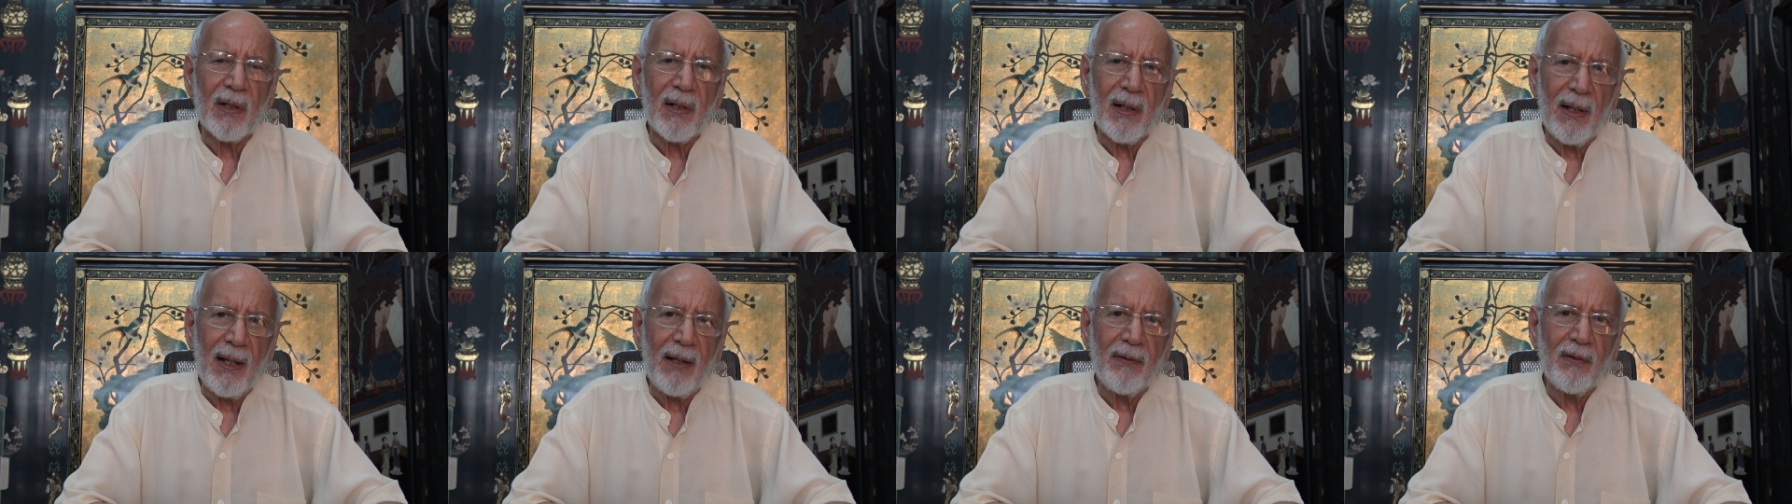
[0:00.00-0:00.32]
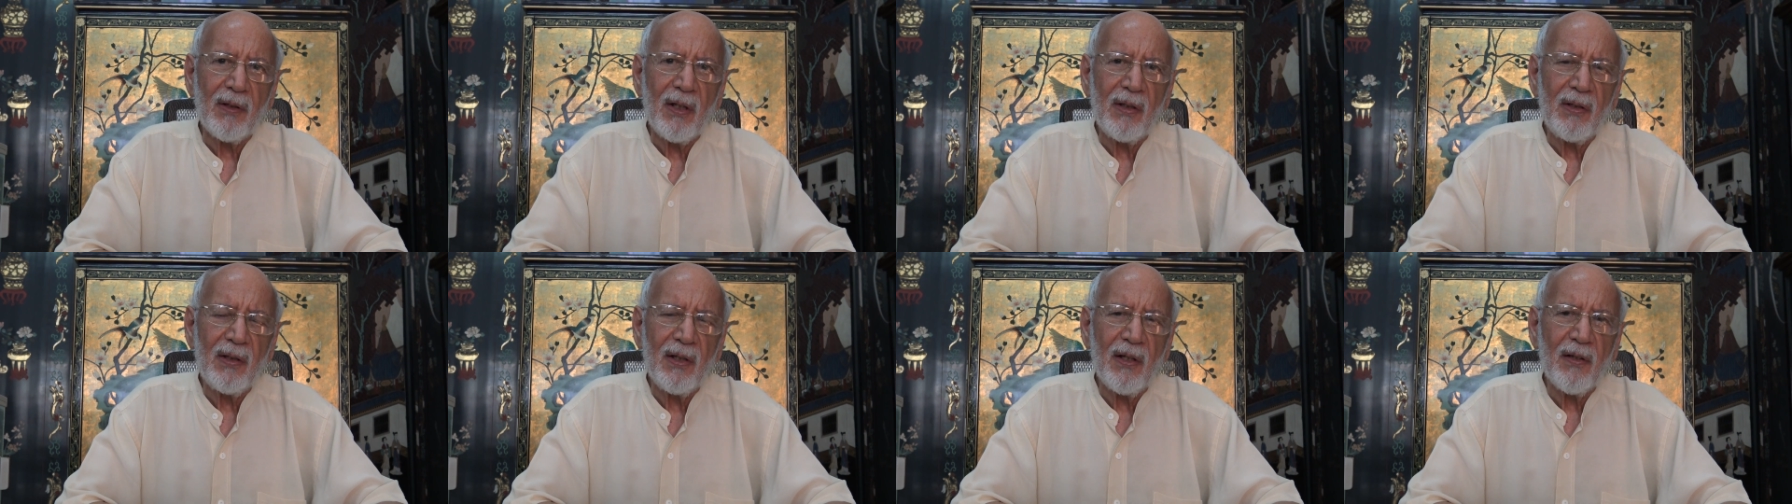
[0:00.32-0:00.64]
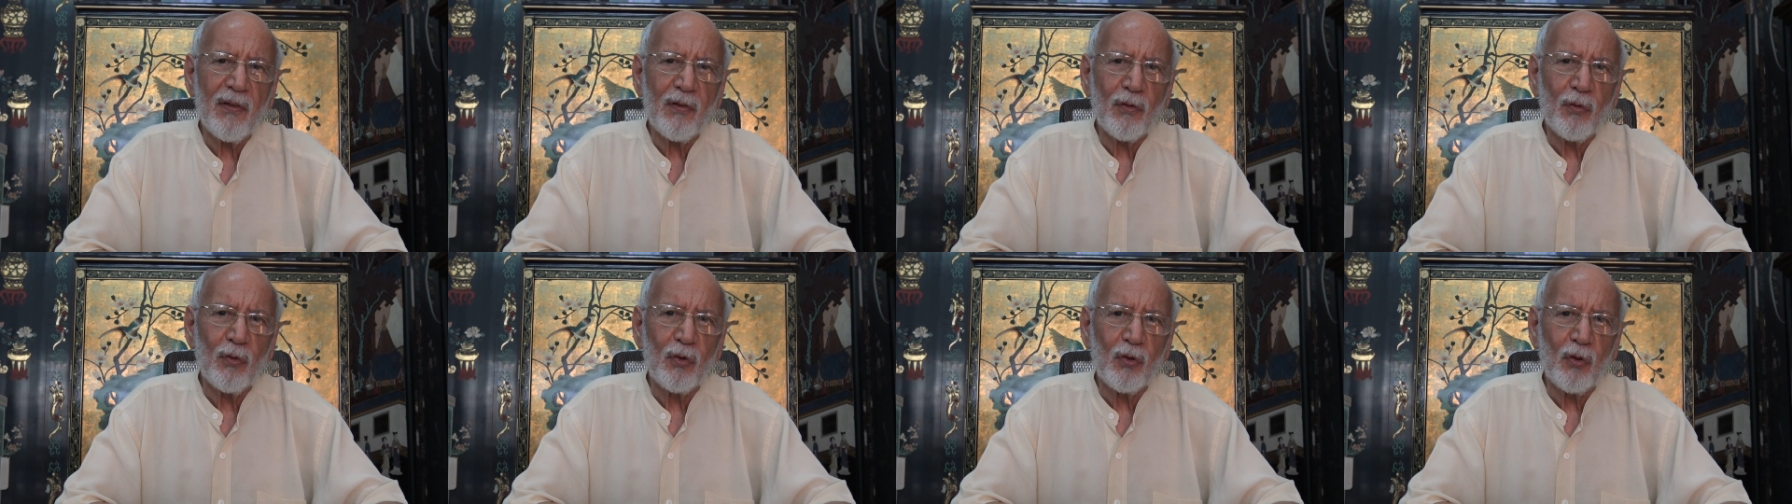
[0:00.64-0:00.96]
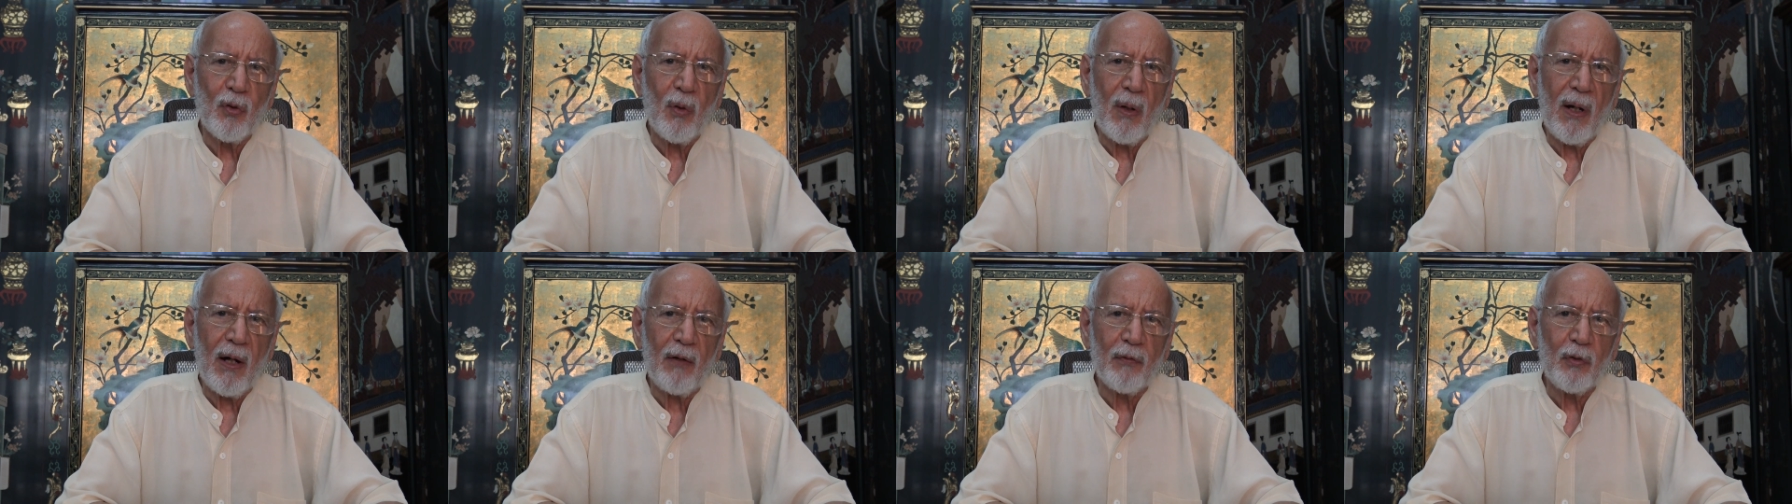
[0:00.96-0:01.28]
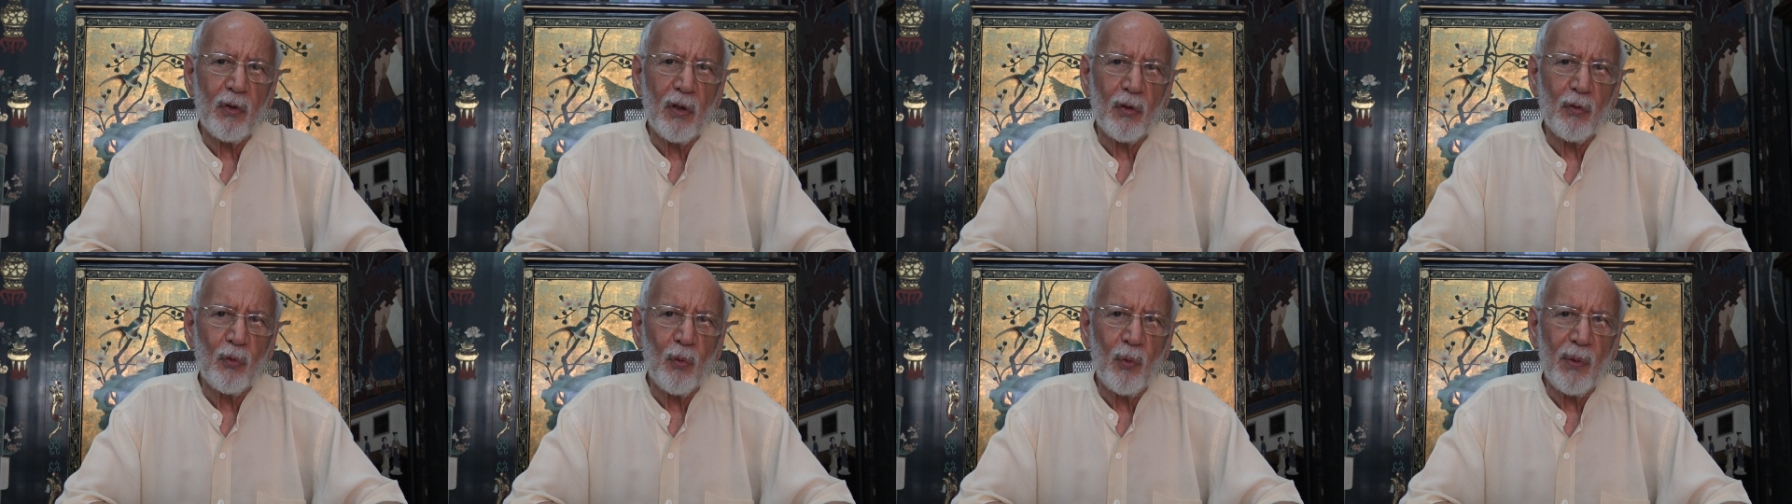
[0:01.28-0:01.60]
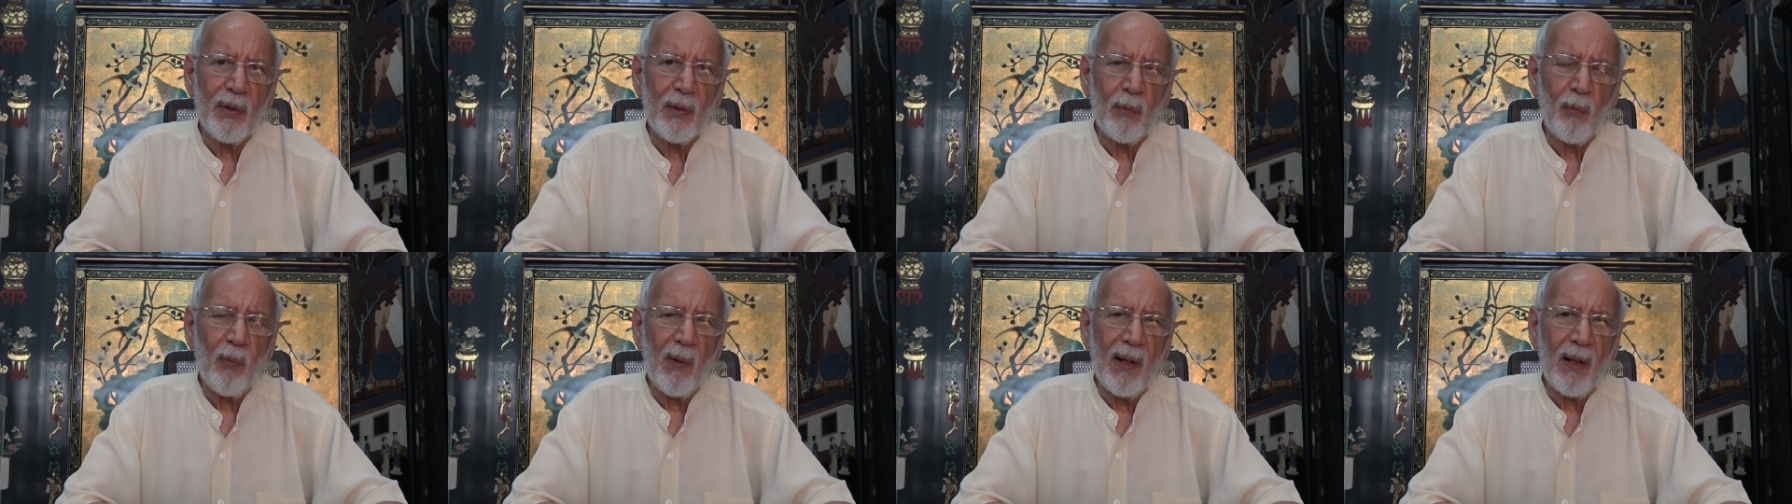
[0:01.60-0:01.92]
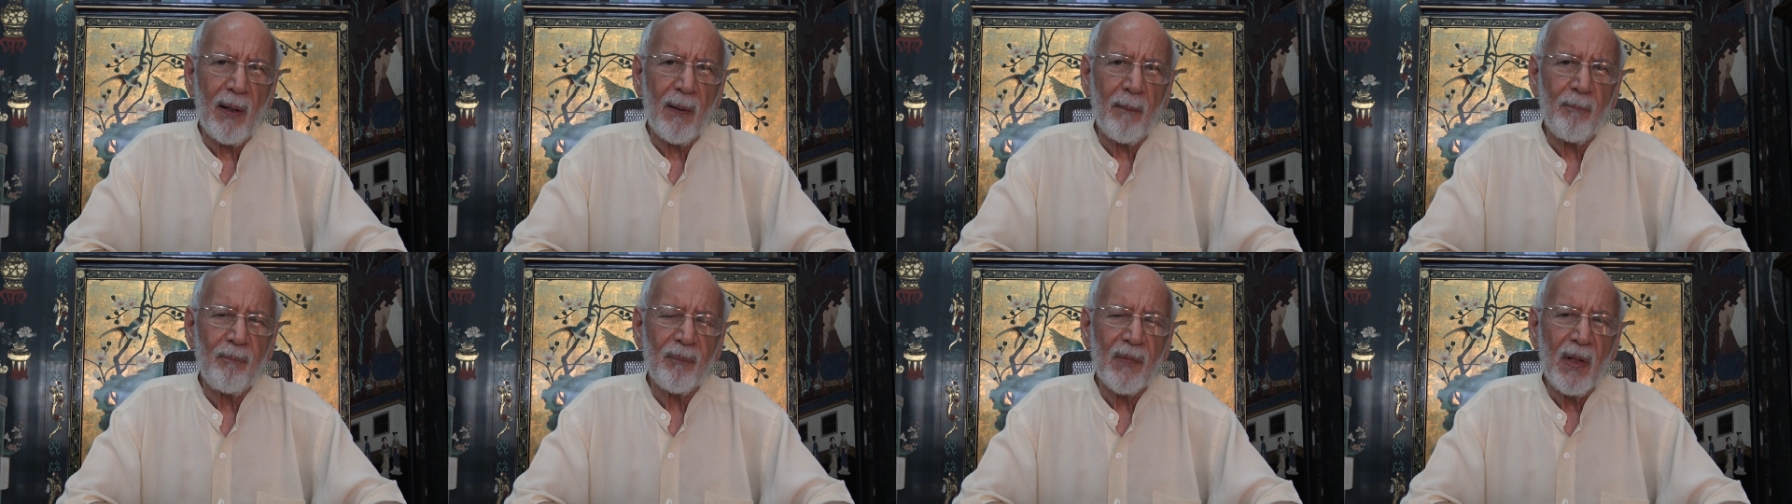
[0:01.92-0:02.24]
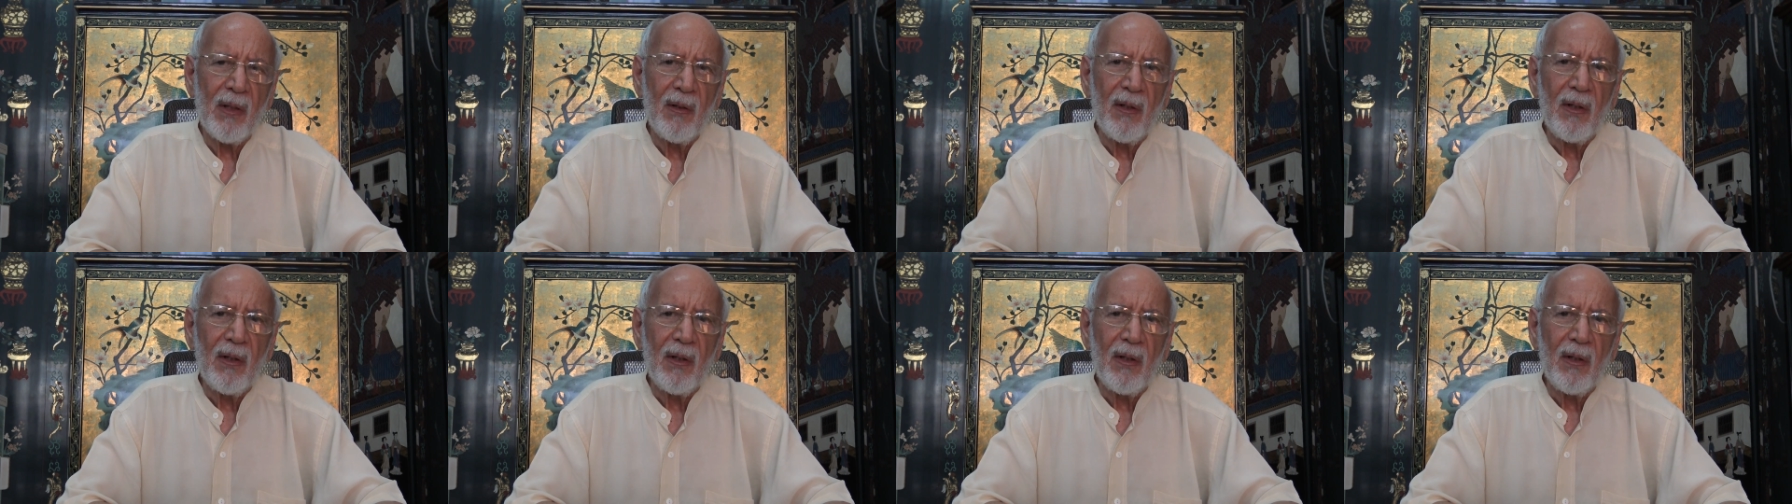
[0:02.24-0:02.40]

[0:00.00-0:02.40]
calendar years to show how you're doing well.